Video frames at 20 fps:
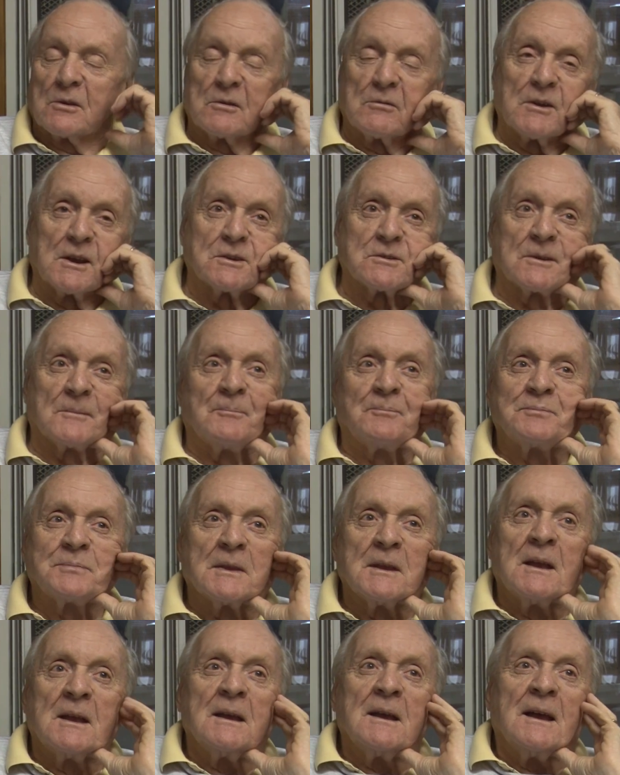owned the Western.
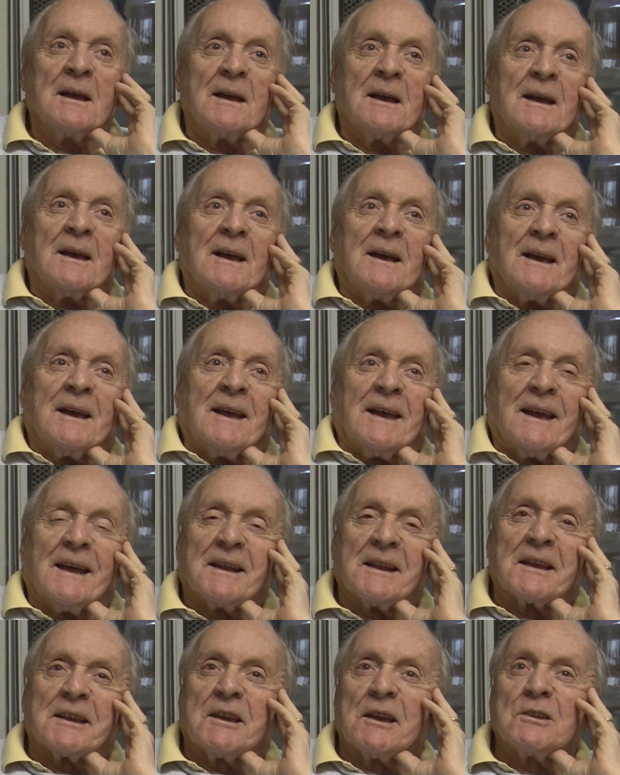
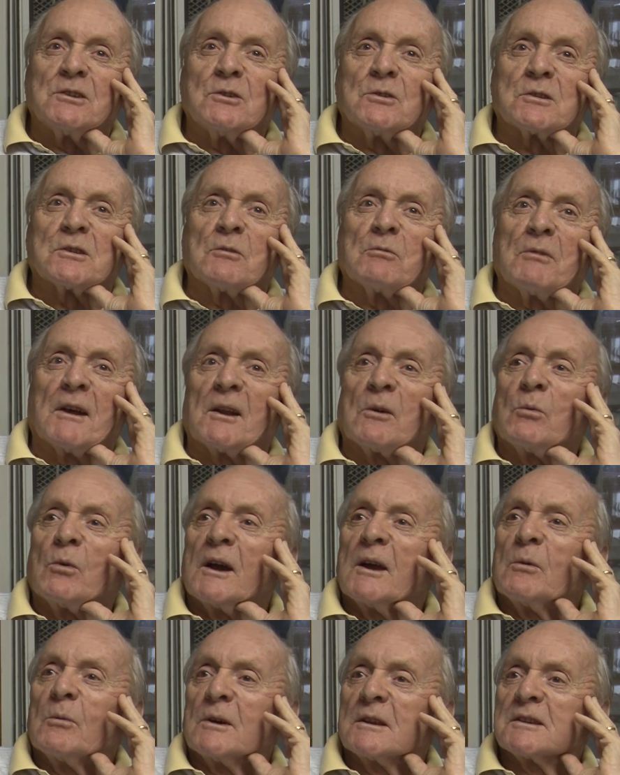And the kids used to run
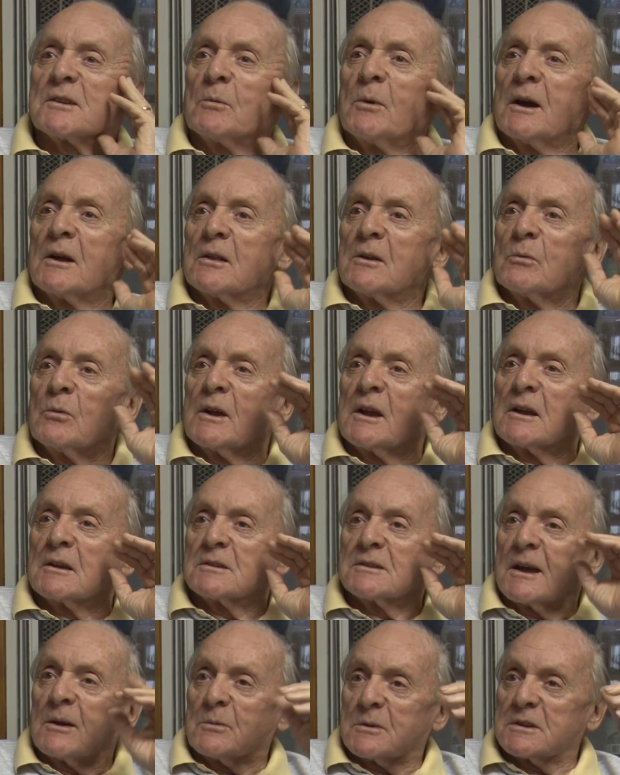away once in a while on
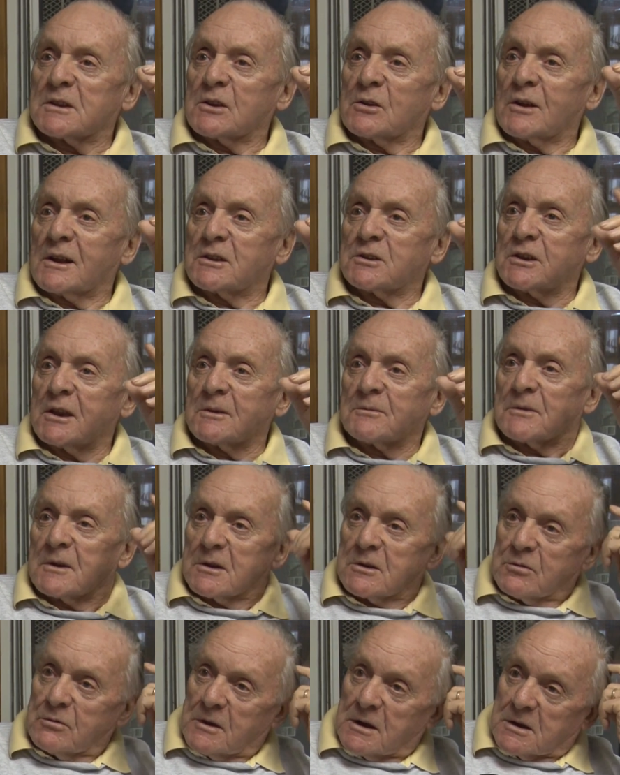weekends. That was in our Chancellor
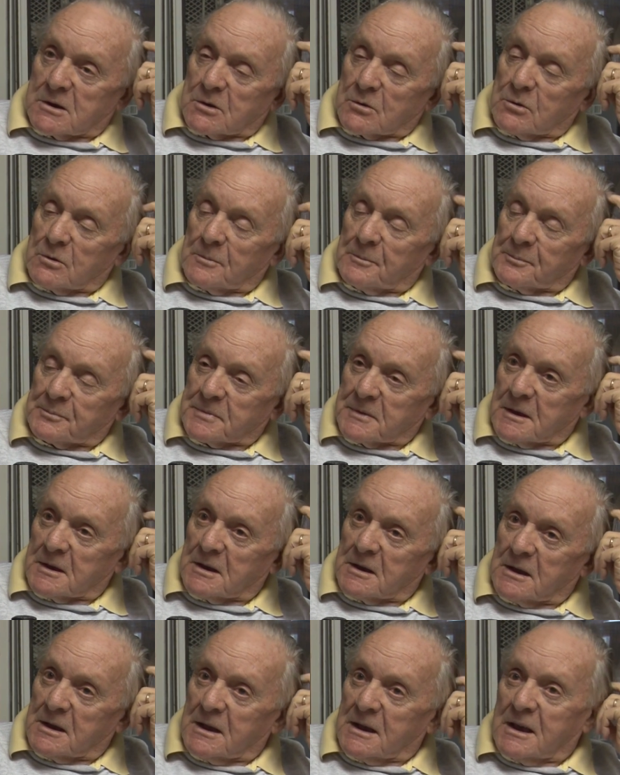Training School.
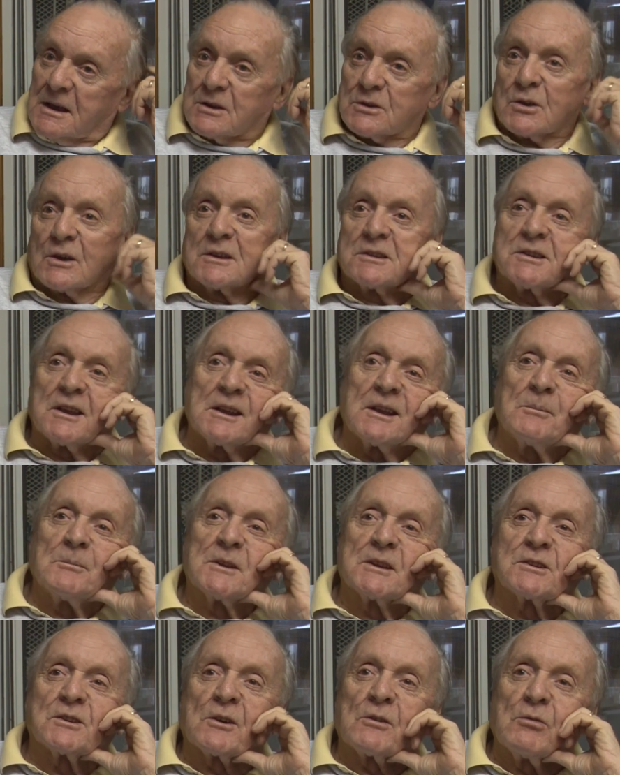So I said to
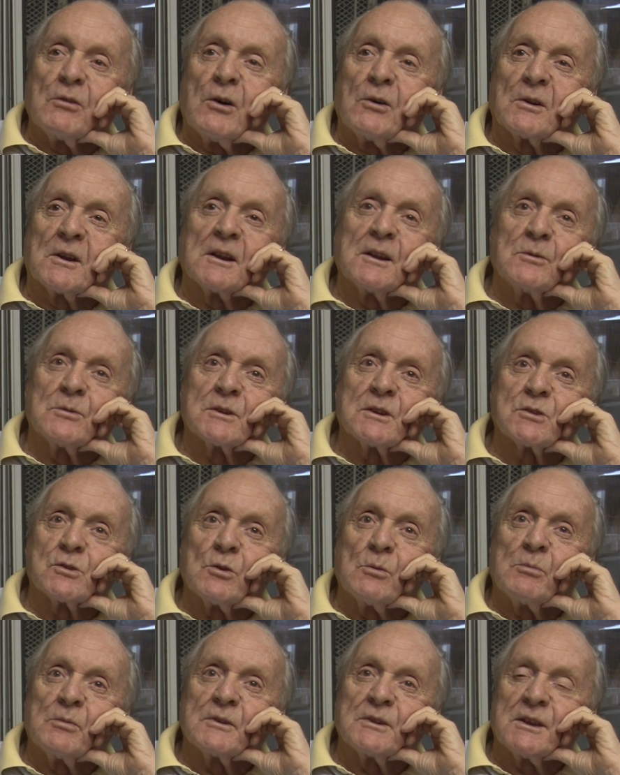Mr. Cronin, he was a
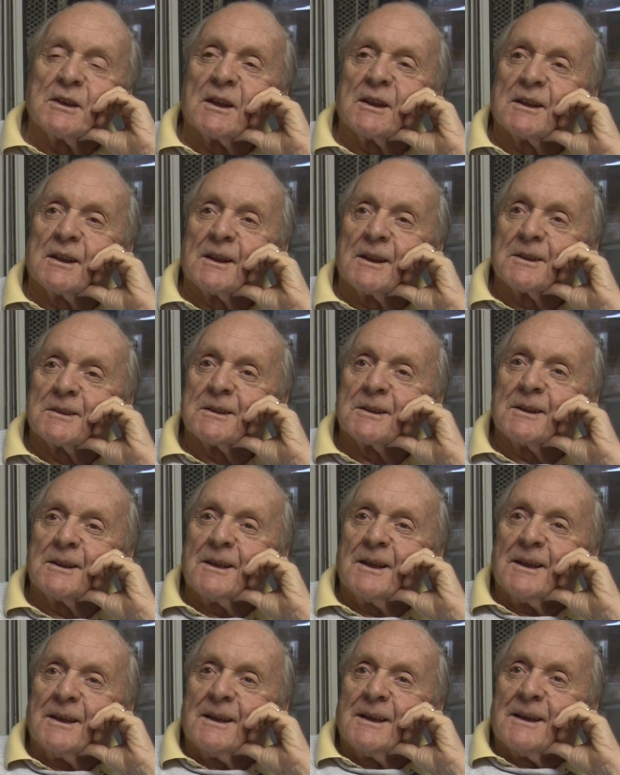superintendent, I said,
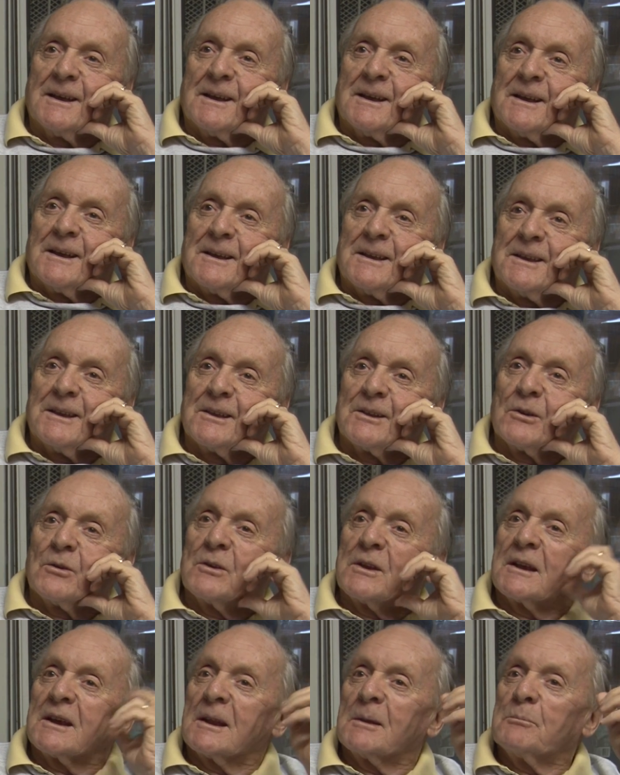you know,
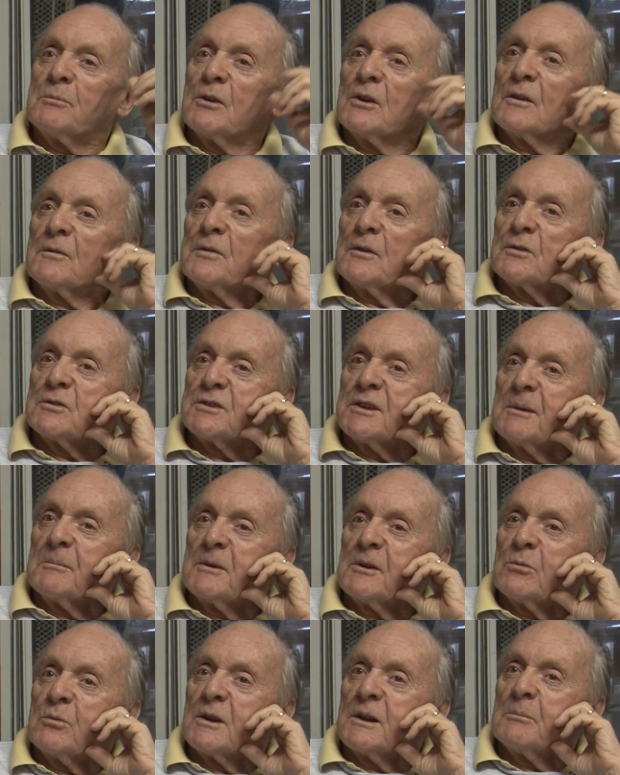you got a beautiful gym
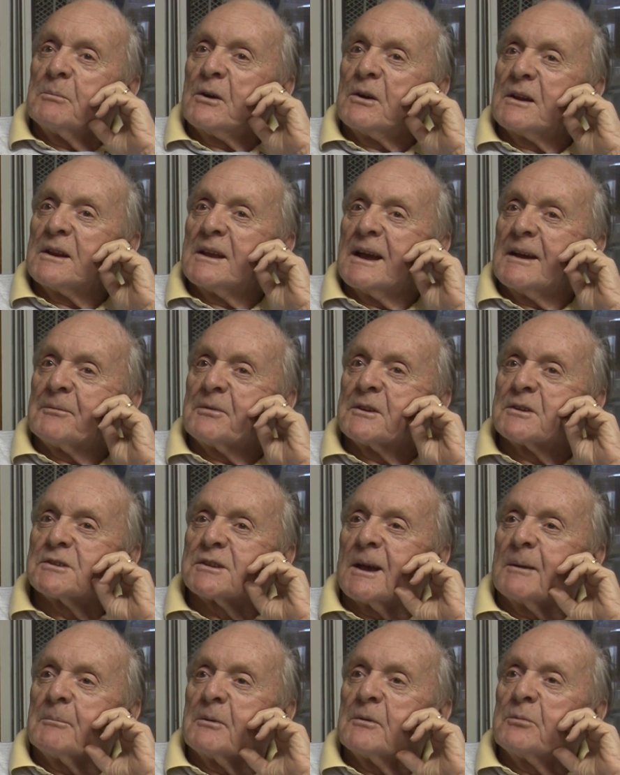here. What about after
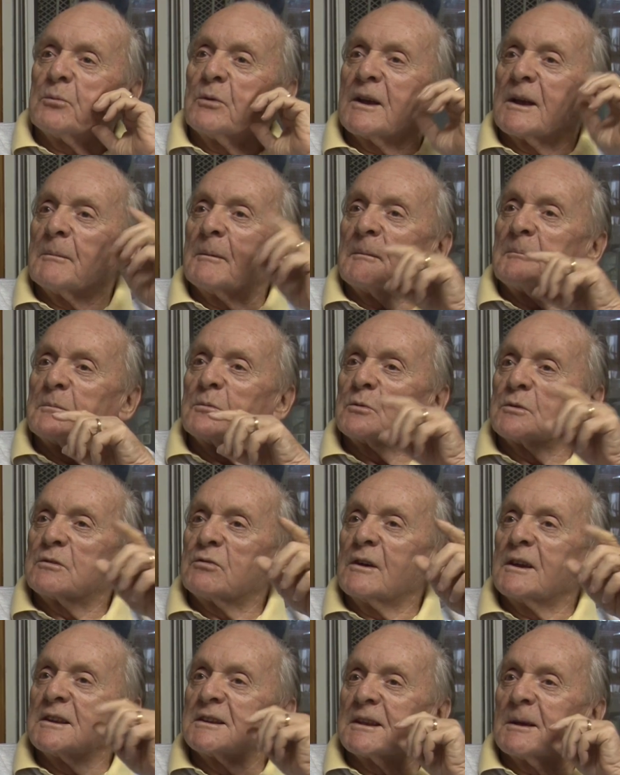supper, if we come up and
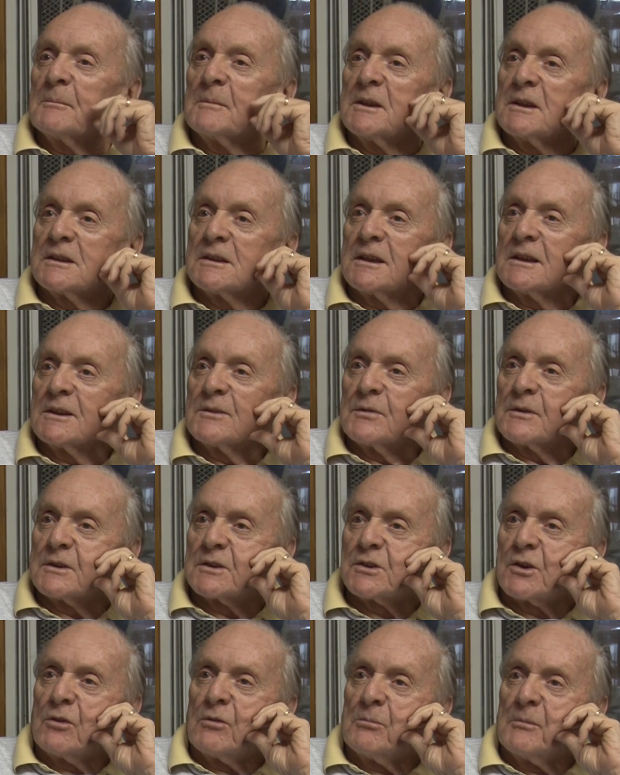train some of these kids for the
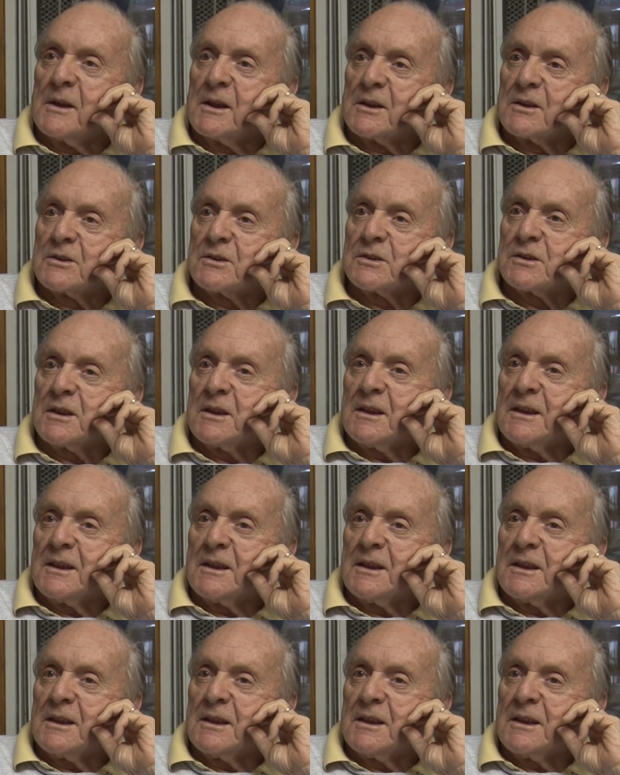Silver Mittens?